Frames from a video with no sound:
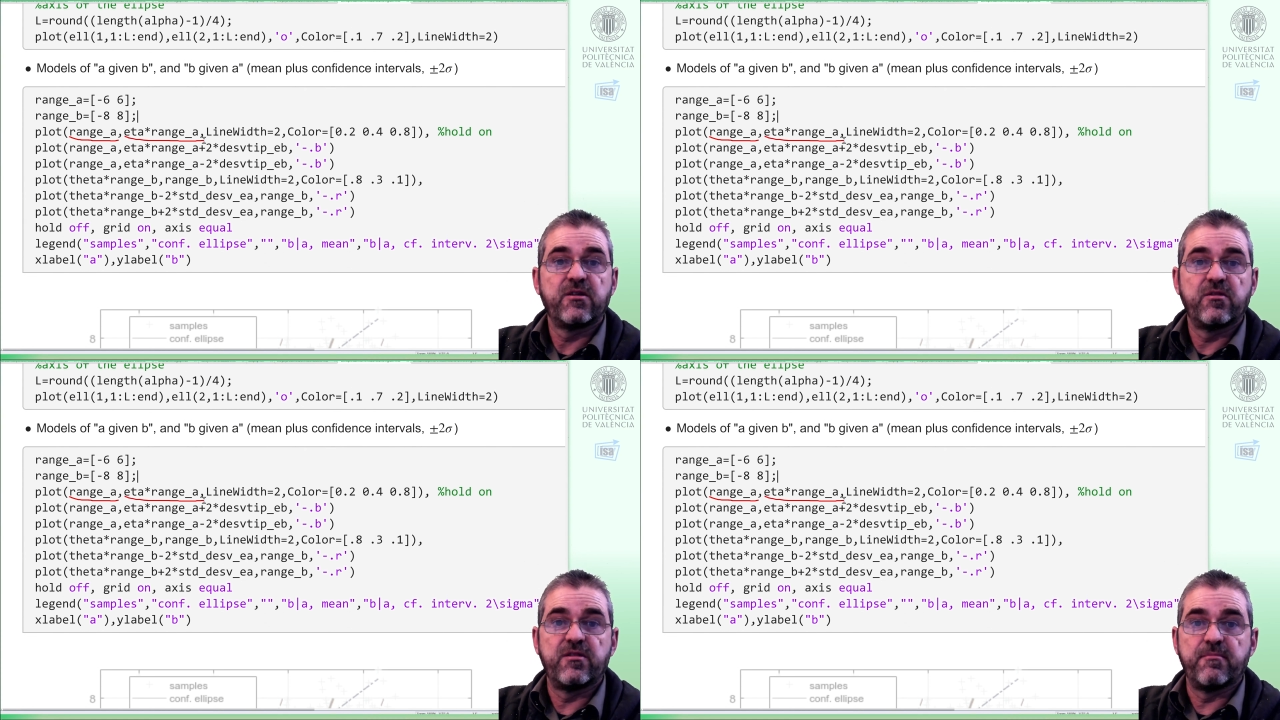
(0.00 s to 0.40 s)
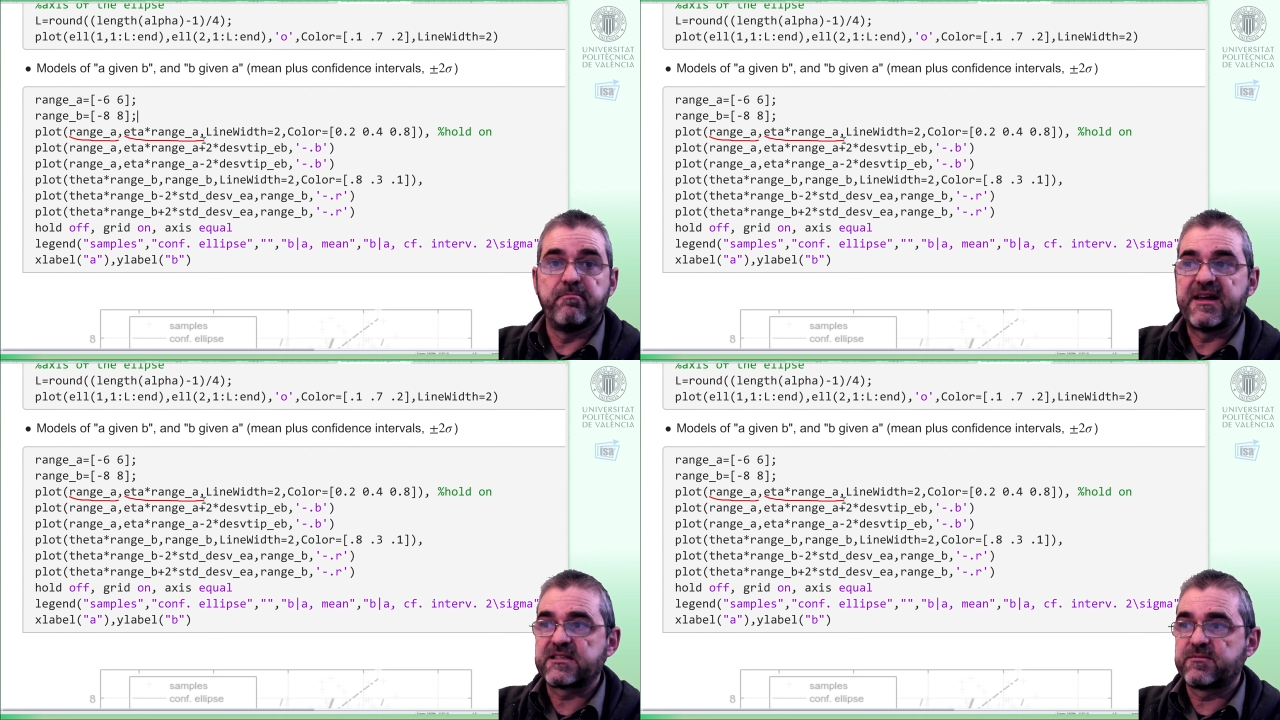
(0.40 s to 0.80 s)
the
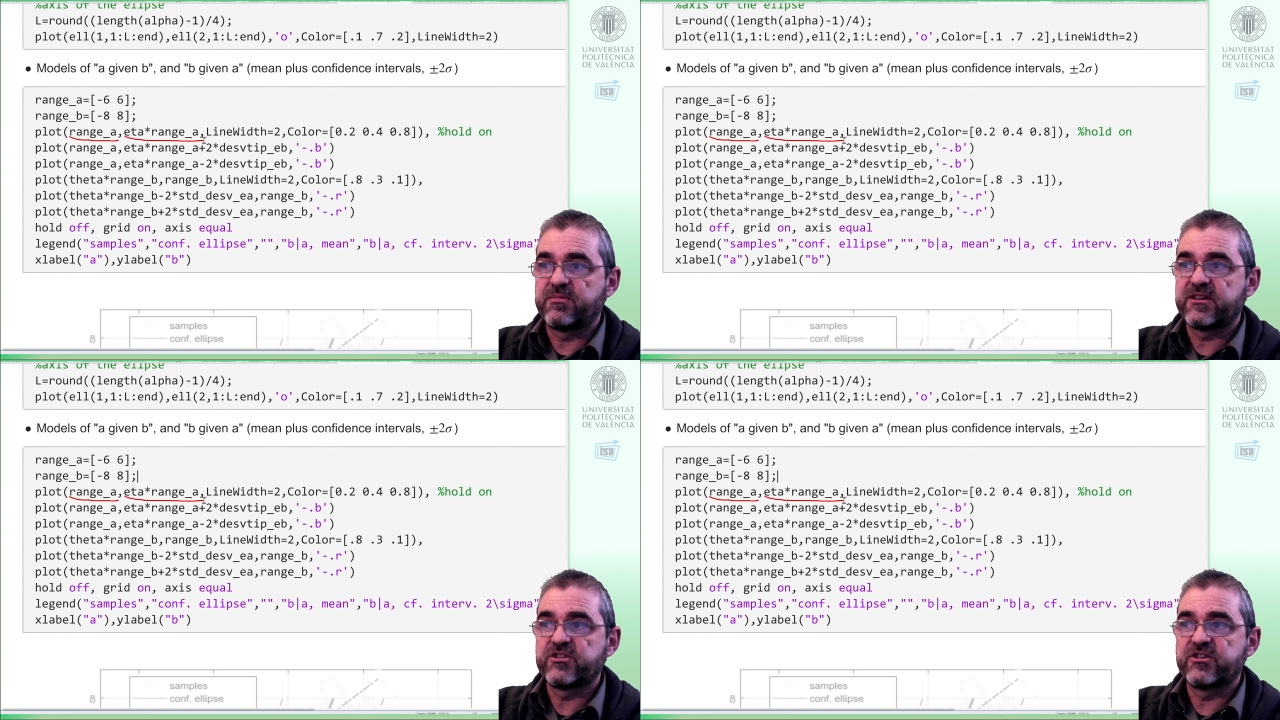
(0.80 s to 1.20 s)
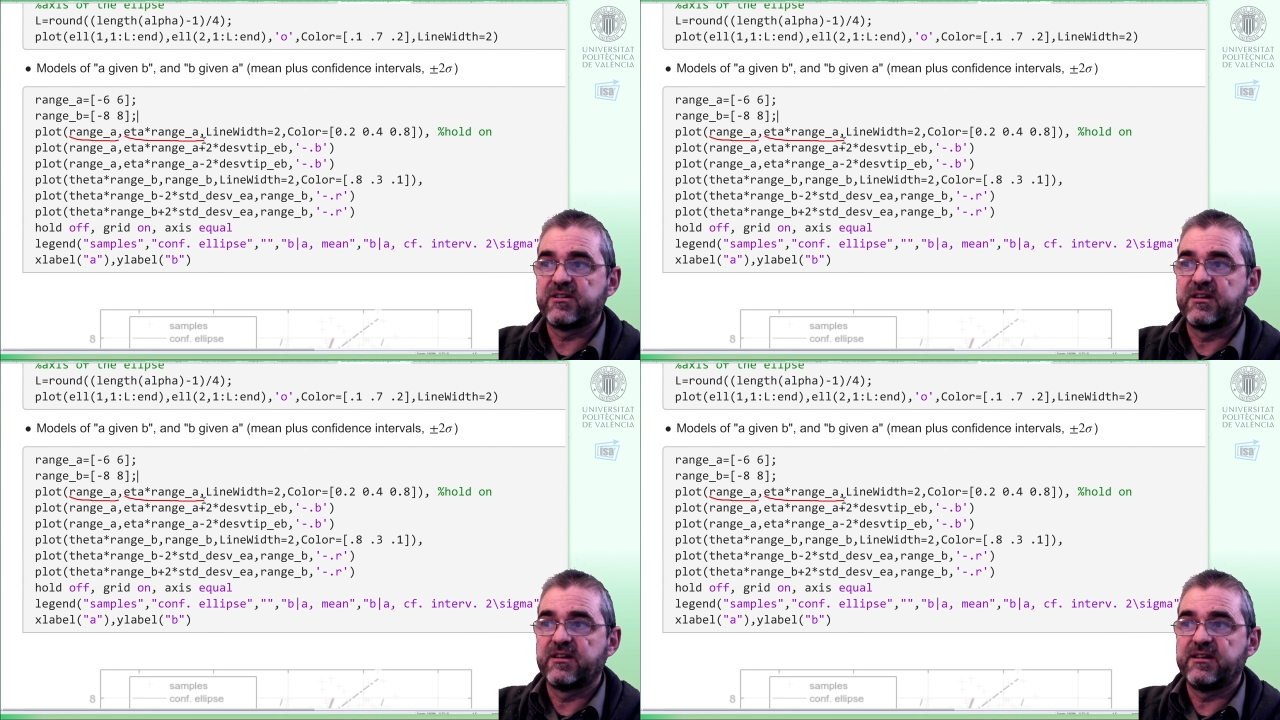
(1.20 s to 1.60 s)
best
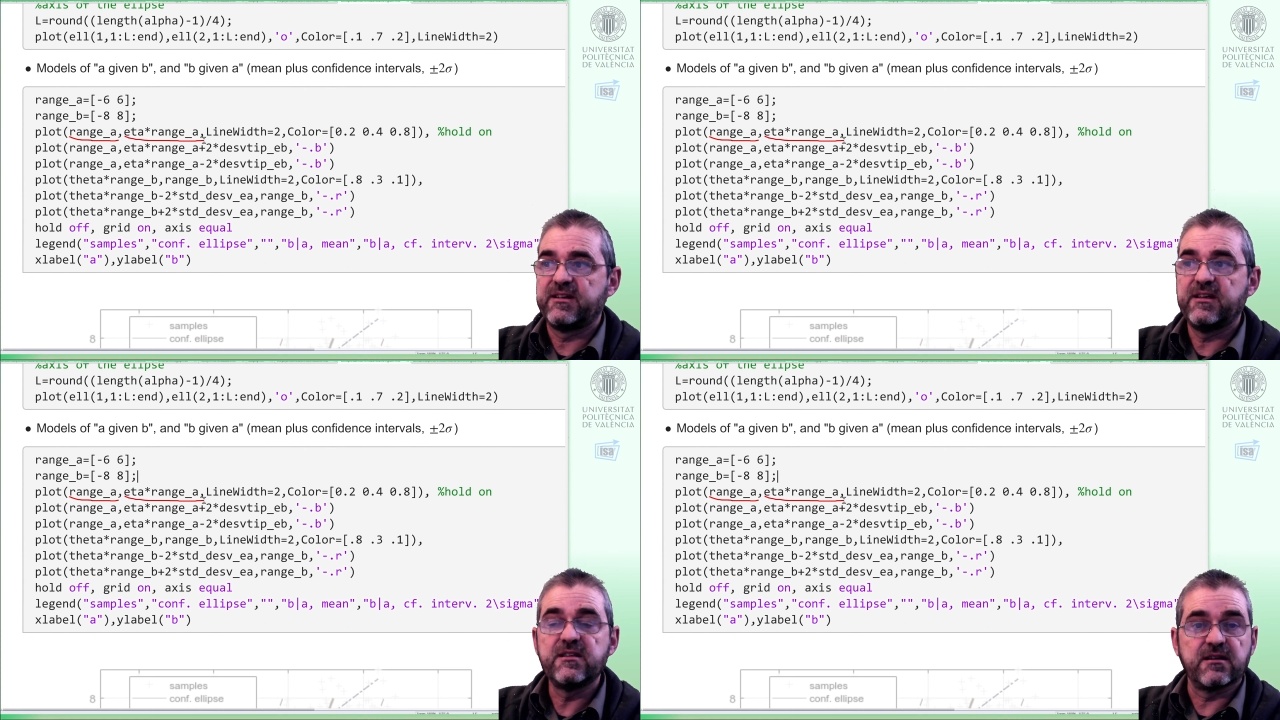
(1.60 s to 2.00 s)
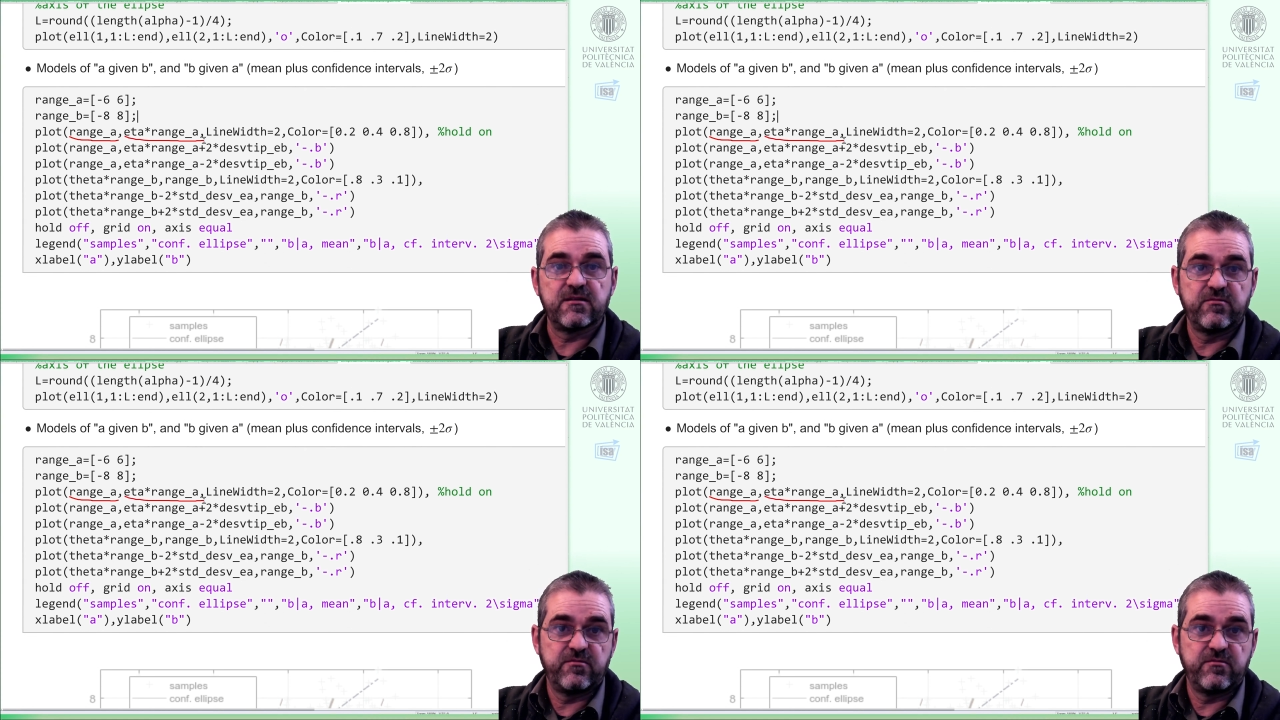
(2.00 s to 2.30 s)
prediction, eta,